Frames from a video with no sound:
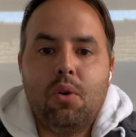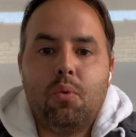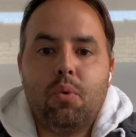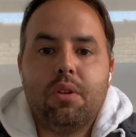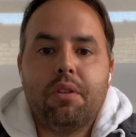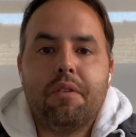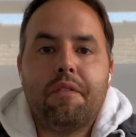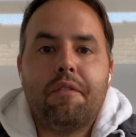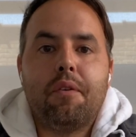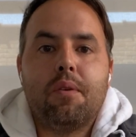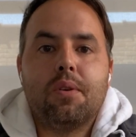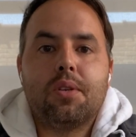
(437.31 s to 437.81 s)
we're
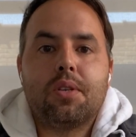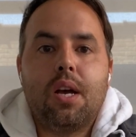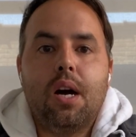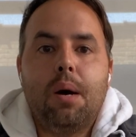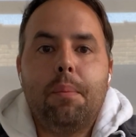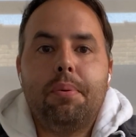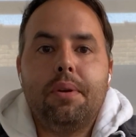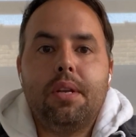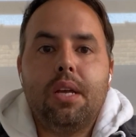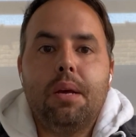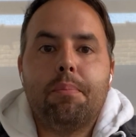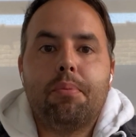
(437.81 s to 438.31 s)
the first
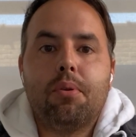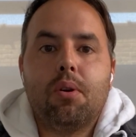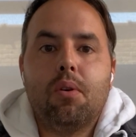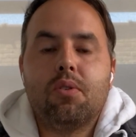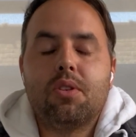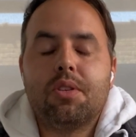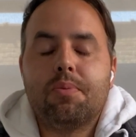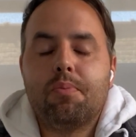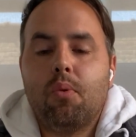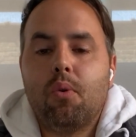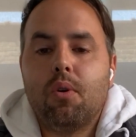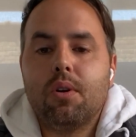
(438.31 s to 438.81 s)
company in pro
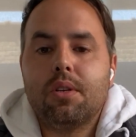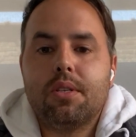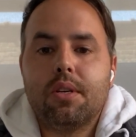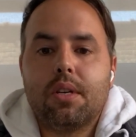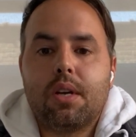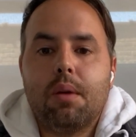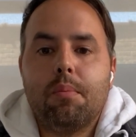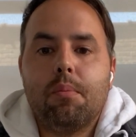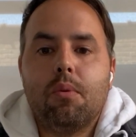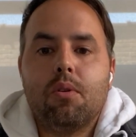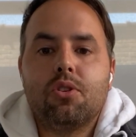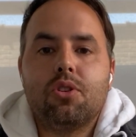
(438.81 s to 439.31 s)
sports to
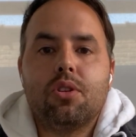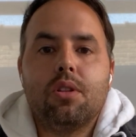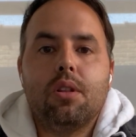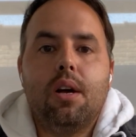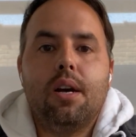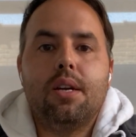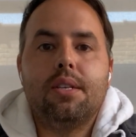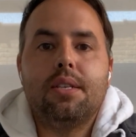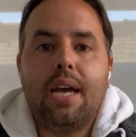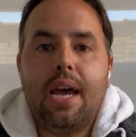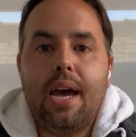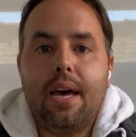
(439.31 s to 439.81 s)

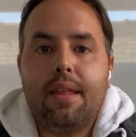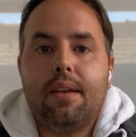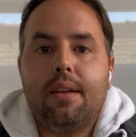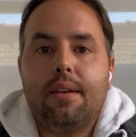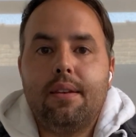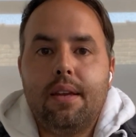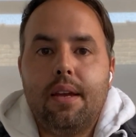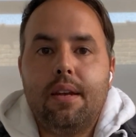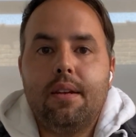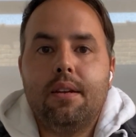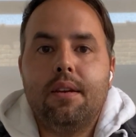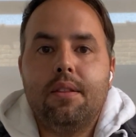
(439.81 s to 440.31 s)
commercialize
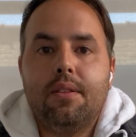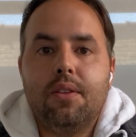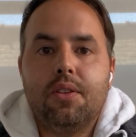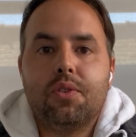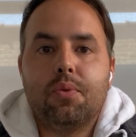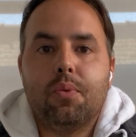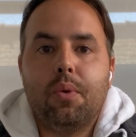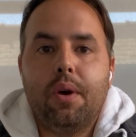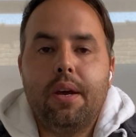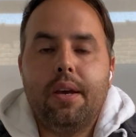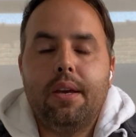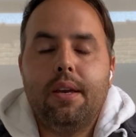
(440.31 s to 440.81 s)
athlete data in
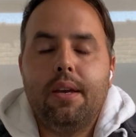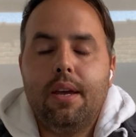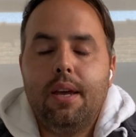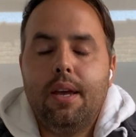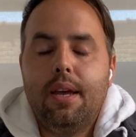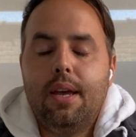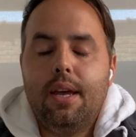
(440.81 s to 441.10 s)
this way.